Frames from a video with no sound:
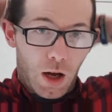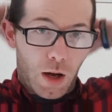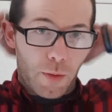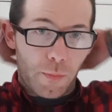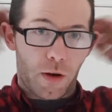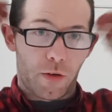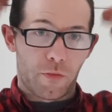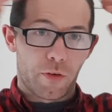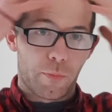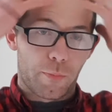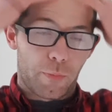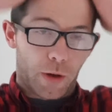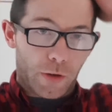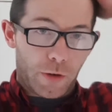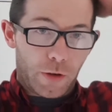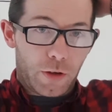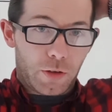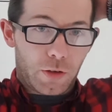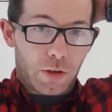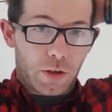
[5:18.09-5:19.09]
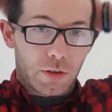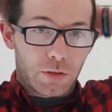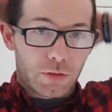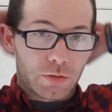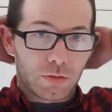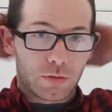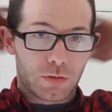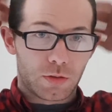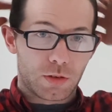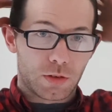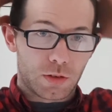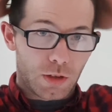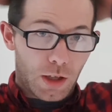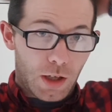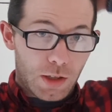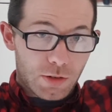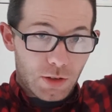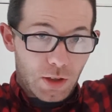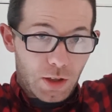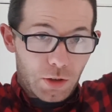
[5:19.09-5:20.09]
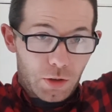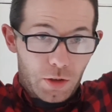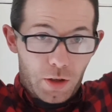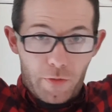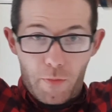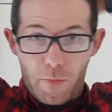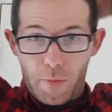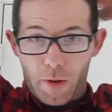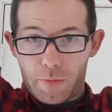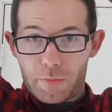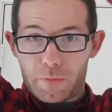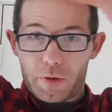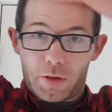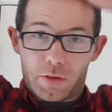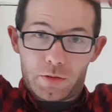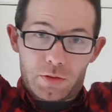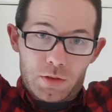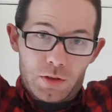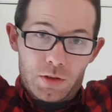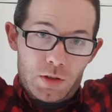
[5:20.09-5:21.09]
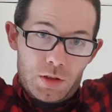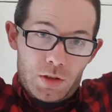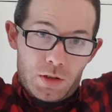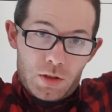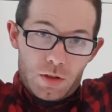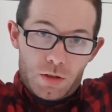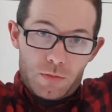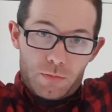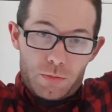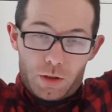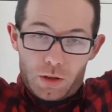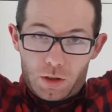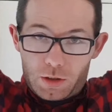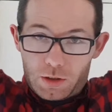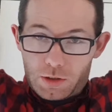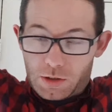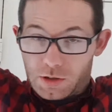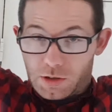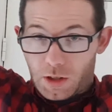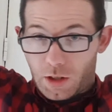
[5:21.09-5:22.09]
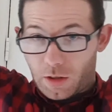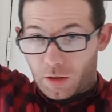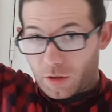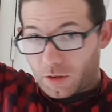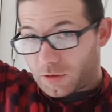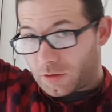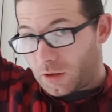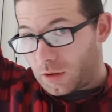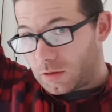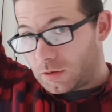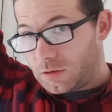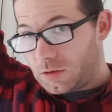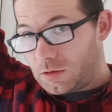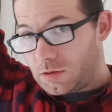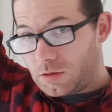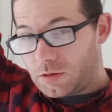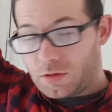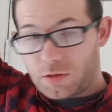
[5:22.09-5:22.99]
I'm having a bad hair day. Yes, I do have a man bun, but look at the state of this thing.